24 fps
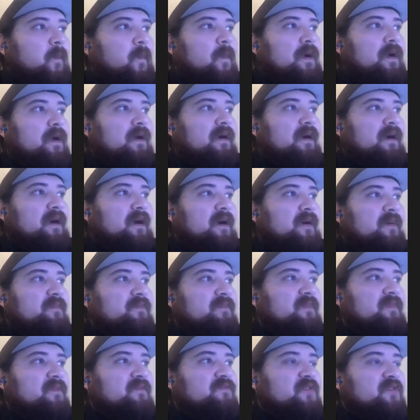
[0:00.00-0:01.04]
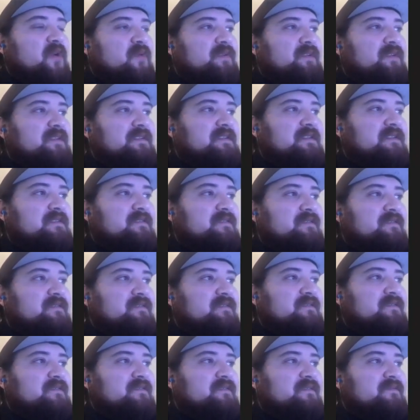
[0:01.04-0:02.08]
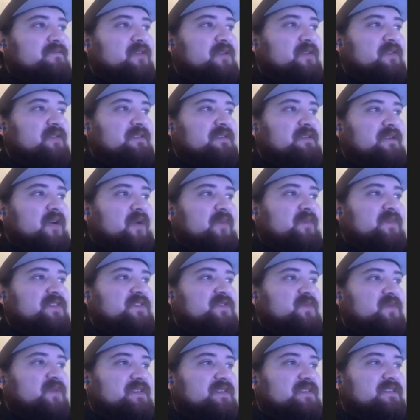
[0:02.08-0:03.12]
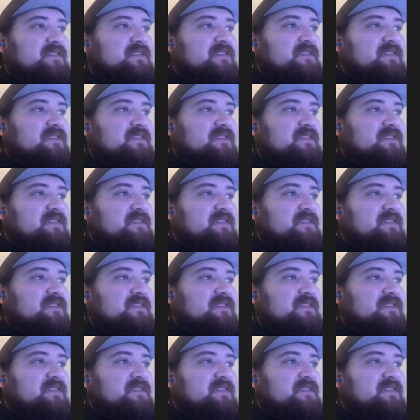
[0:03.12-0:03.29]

yeah. Um, all. Ronald Ronald Gomez wants